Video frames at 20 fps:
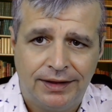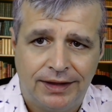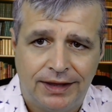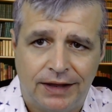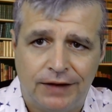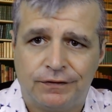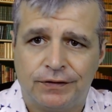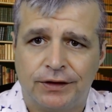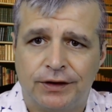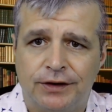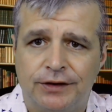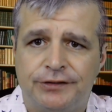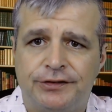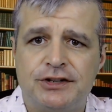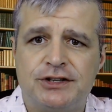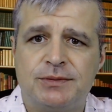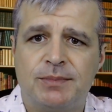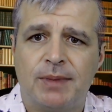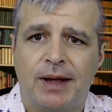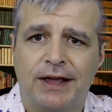if the
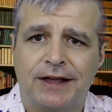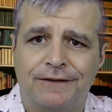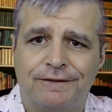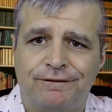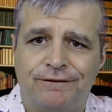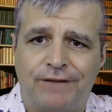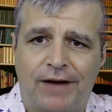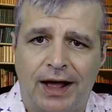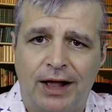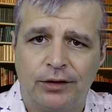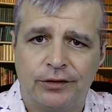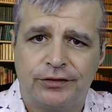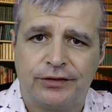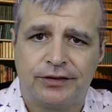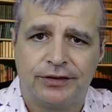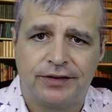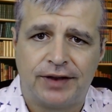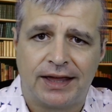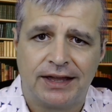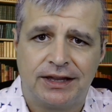decision maker fails to
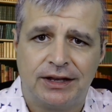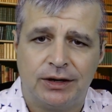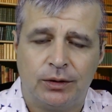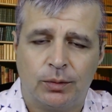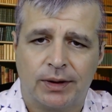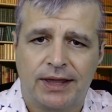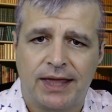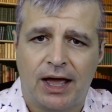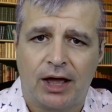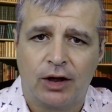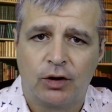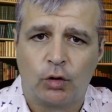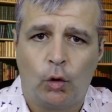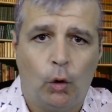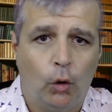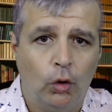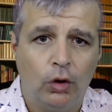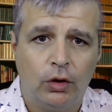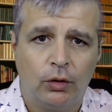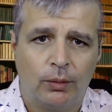take into account
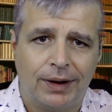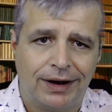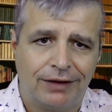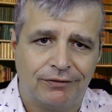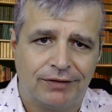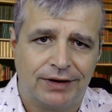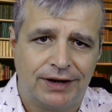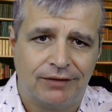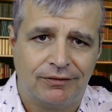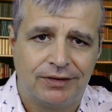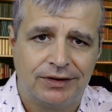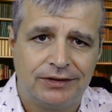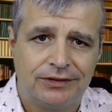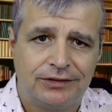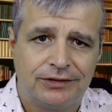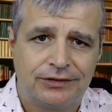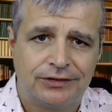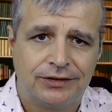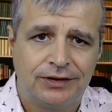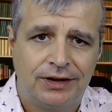all the relevant
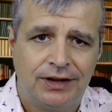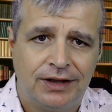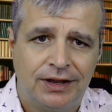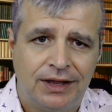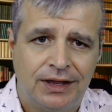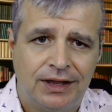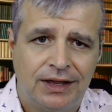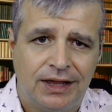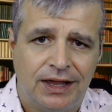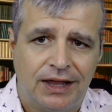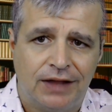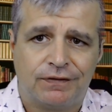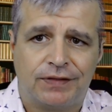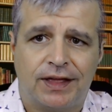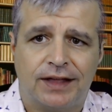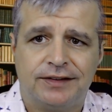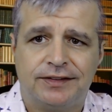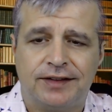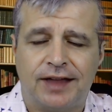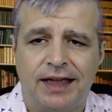evidence, if
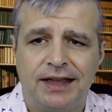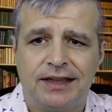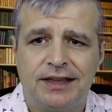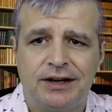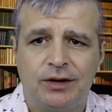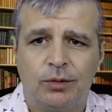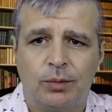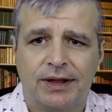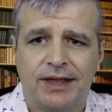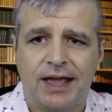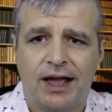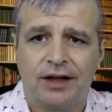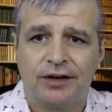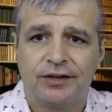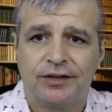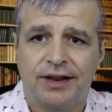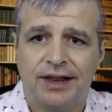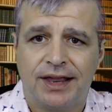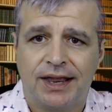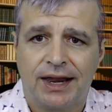they take into account
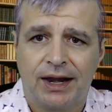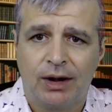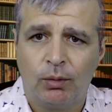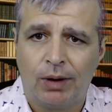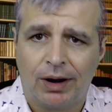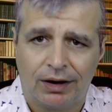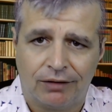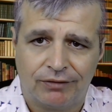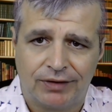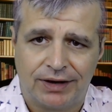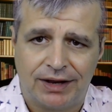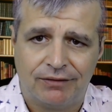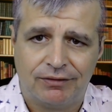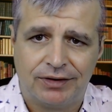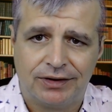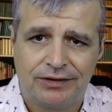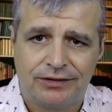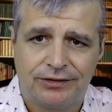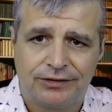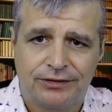irrelevant
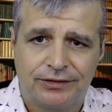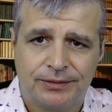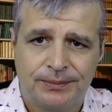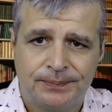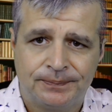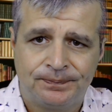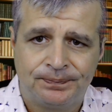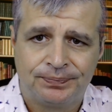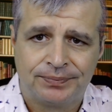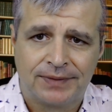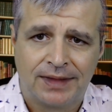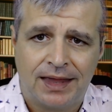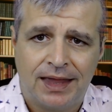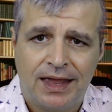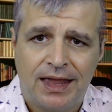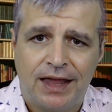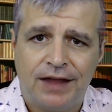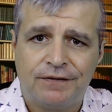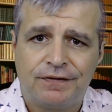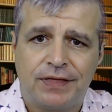evidence,
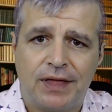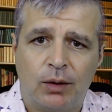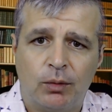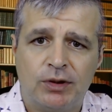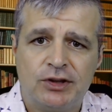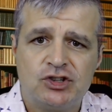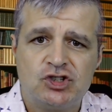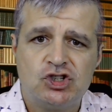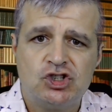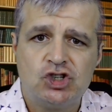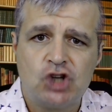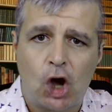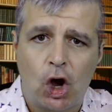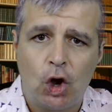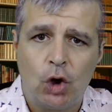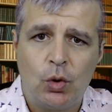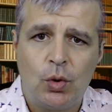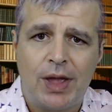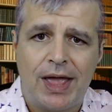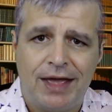if there is
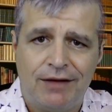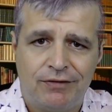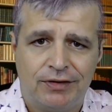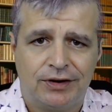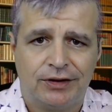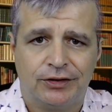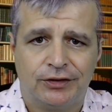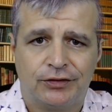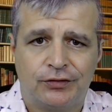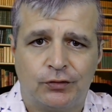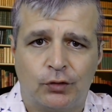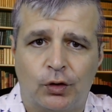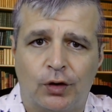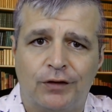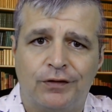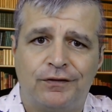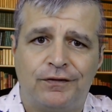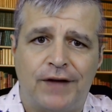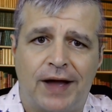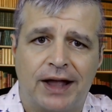no evidence for a
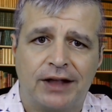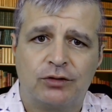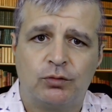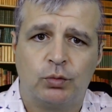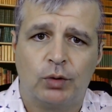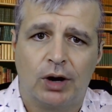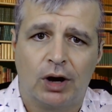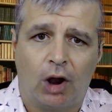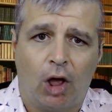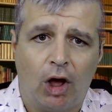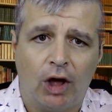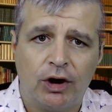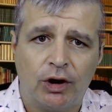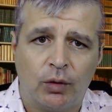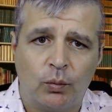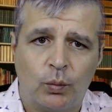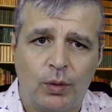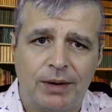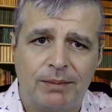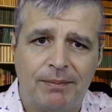fact relied
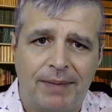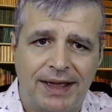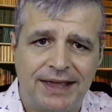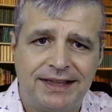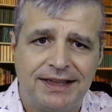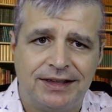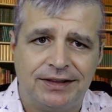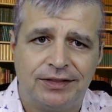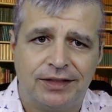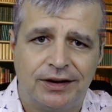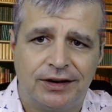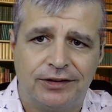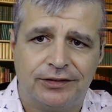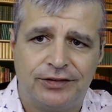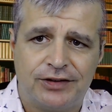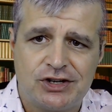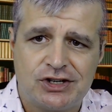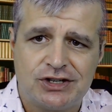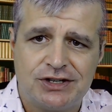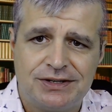on when making the
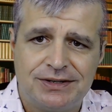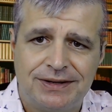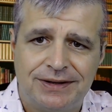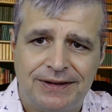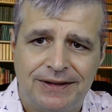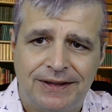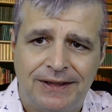decision,